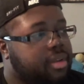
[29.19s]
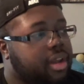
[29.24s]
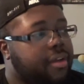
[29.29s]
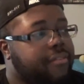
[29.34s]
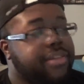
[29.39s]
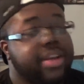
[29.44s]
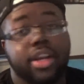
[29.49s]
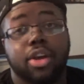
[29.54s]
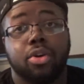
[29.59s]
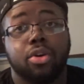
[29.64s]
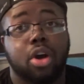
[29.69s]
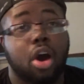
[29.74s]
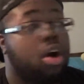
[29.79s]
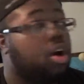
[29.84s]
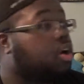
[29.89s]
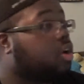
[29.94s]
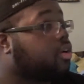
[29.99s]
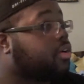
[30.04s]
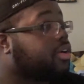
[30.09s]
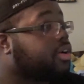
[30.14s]
a video
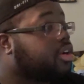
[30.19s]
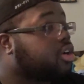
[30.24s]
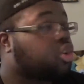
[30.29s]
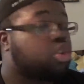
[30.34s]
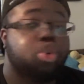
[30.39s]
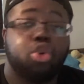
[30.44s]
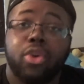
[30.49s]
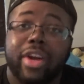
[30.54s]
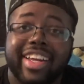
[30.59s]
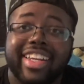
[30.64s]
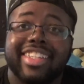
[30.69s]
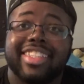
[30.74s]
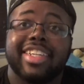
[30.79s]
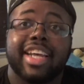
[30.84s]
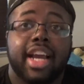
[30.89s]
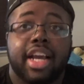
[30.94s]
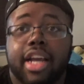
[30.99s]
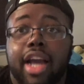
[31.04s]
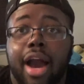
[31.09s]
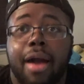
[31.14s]
called Cringe
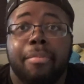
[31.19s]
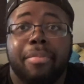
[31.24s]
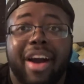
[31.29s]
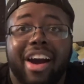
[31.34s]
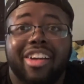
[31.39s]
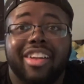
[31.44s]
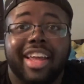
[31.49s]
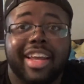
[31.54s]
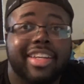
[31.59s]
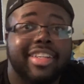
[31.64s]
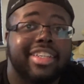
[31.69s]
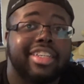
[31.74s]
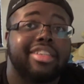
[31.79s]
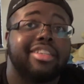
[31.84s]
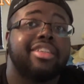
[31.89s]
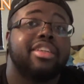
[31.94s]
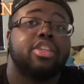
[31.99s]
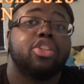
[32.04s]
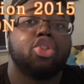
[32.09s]
Compilation